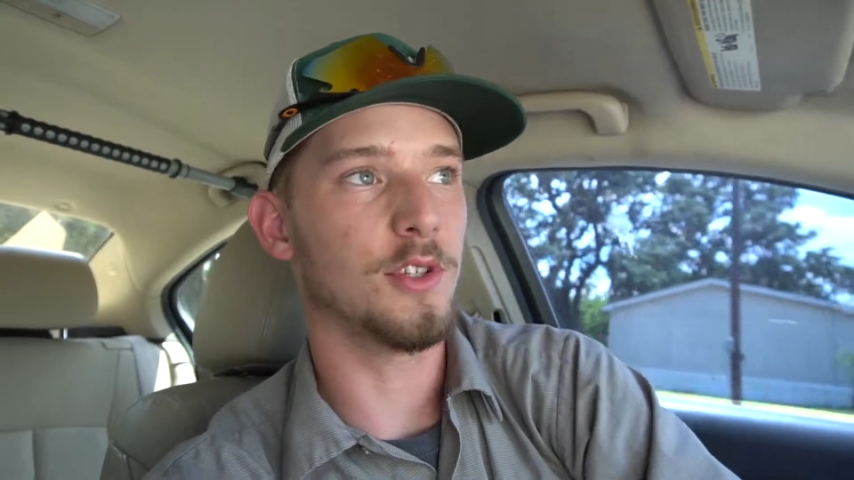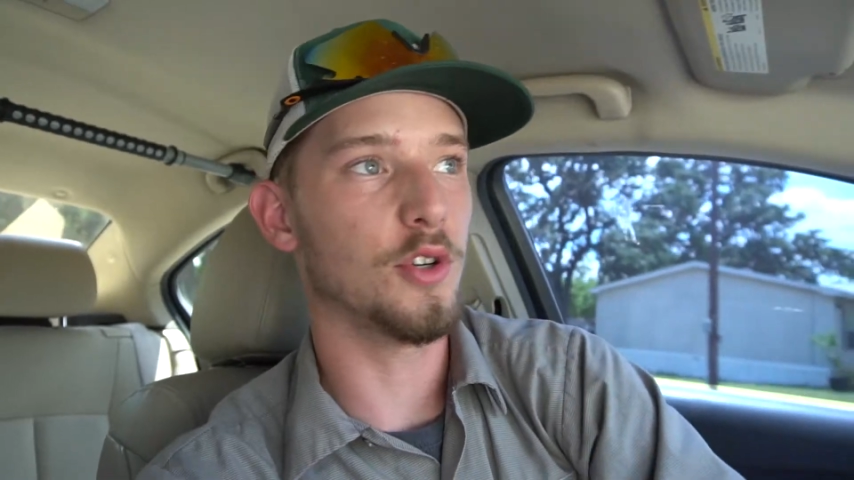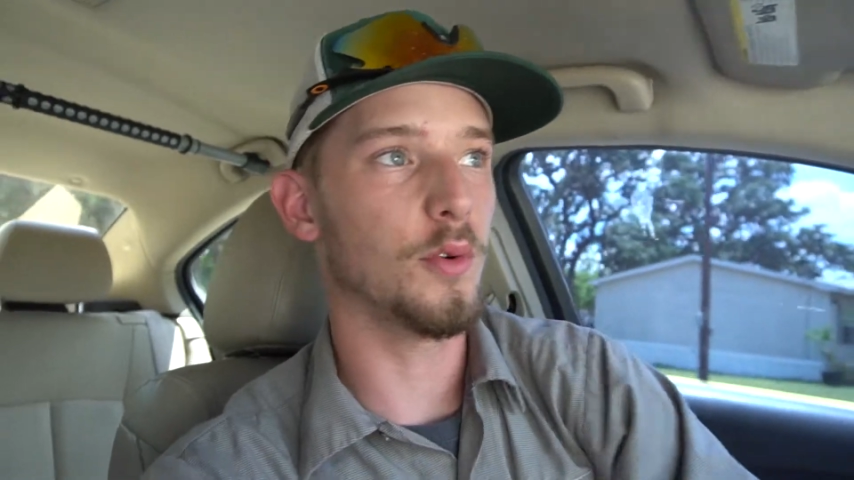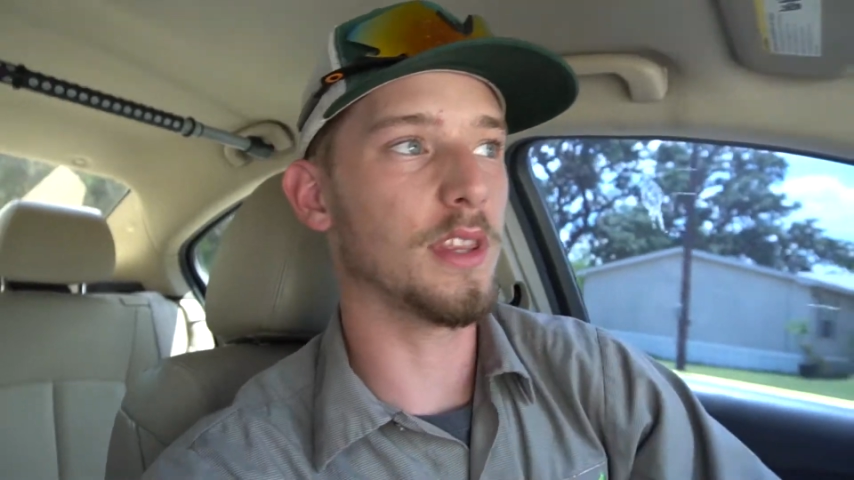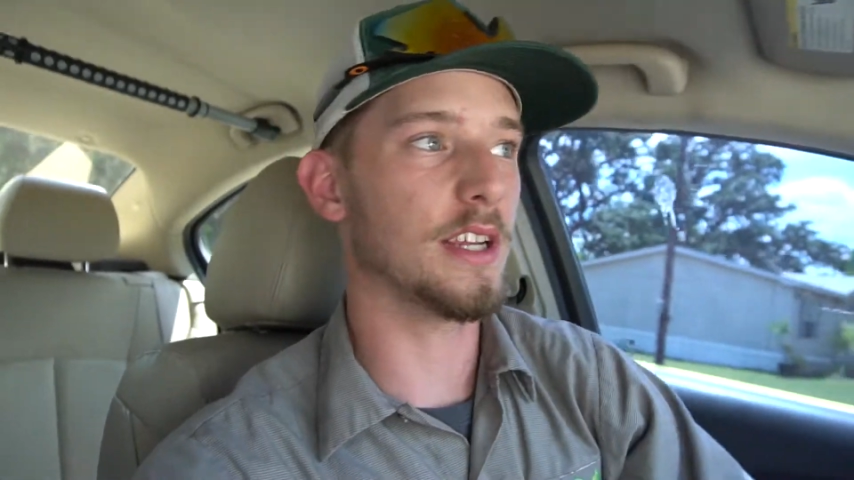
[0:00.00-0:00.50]

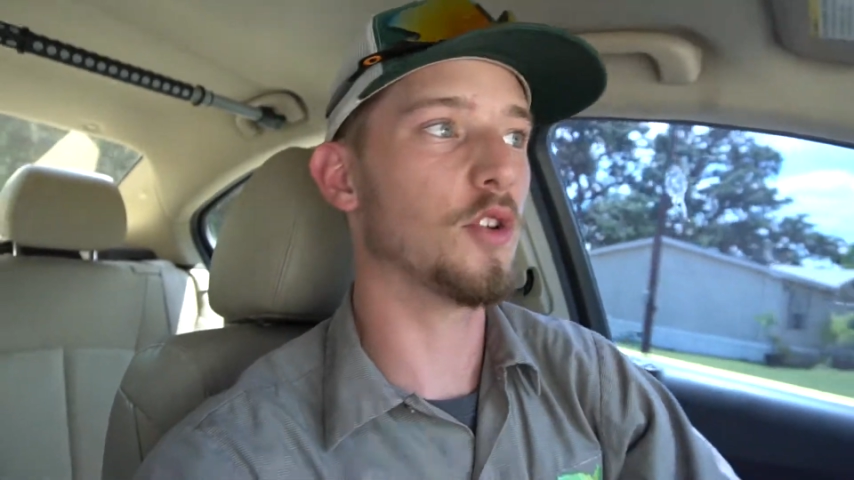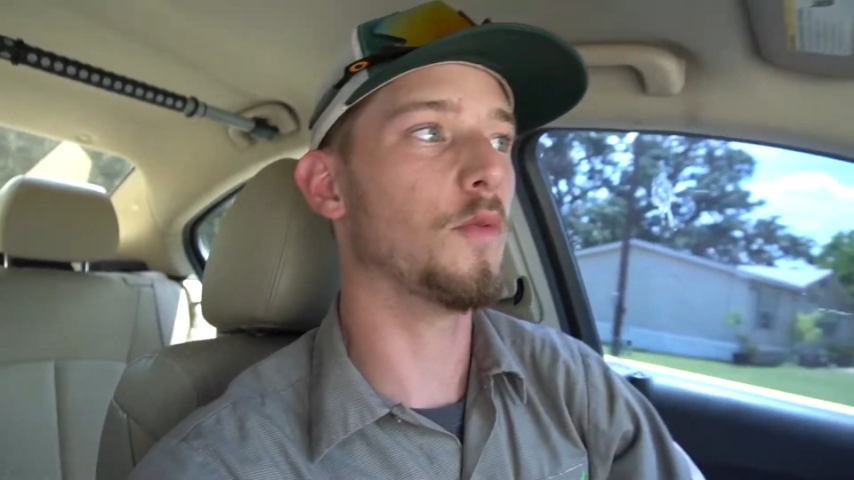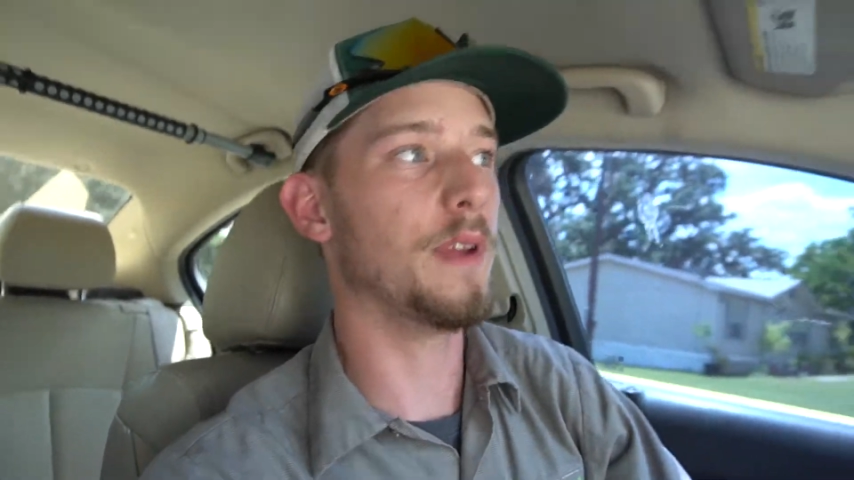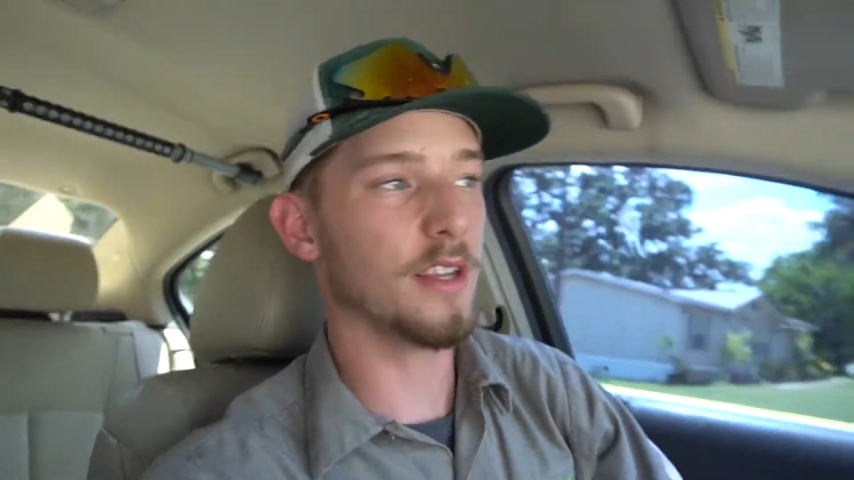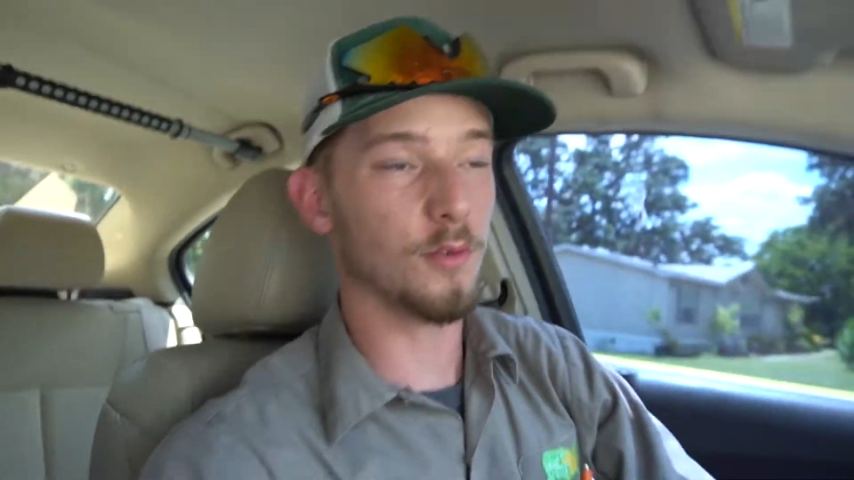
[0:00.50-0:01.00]
do what they told
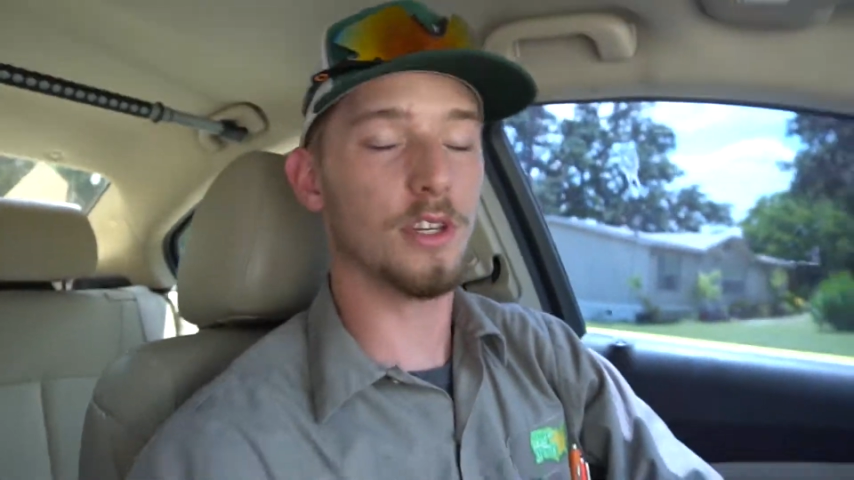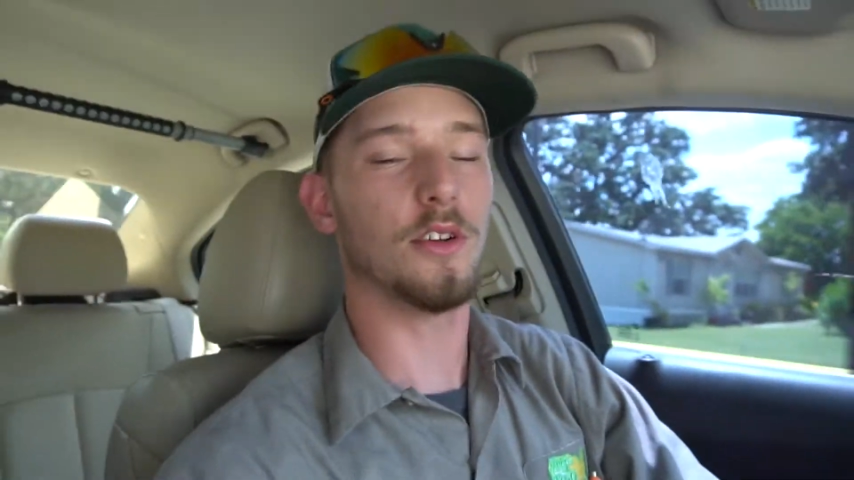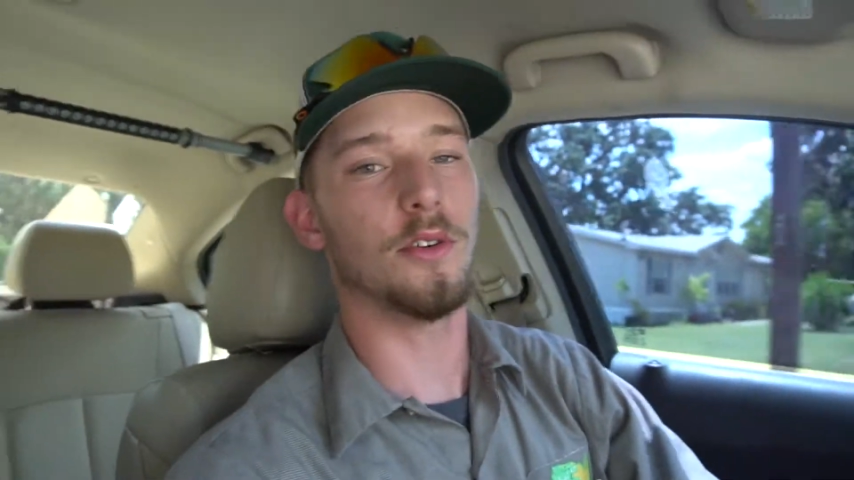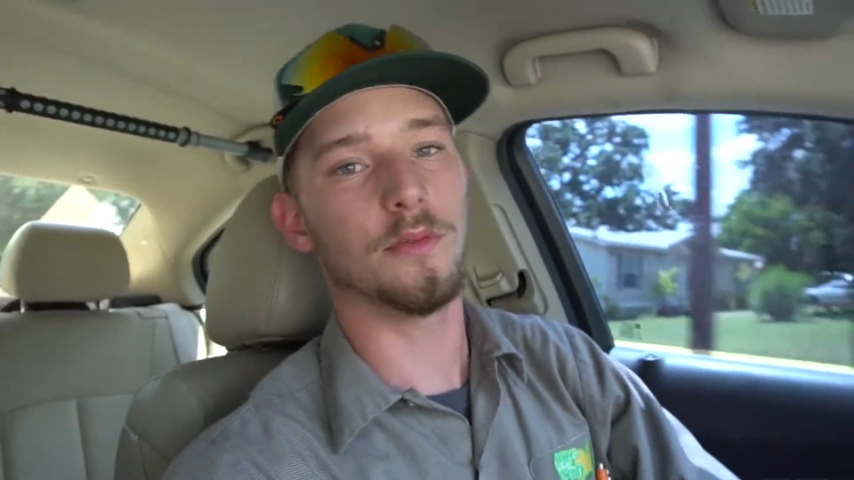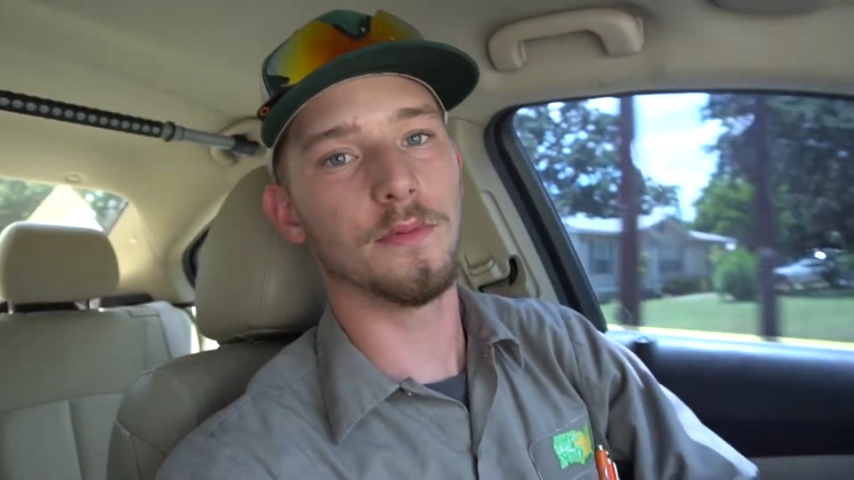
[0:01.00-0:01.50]
me it would
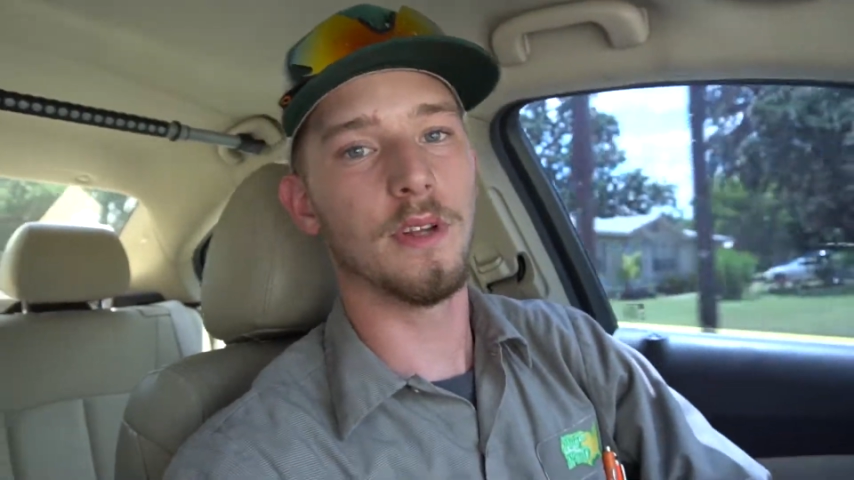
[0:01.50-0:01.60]
do.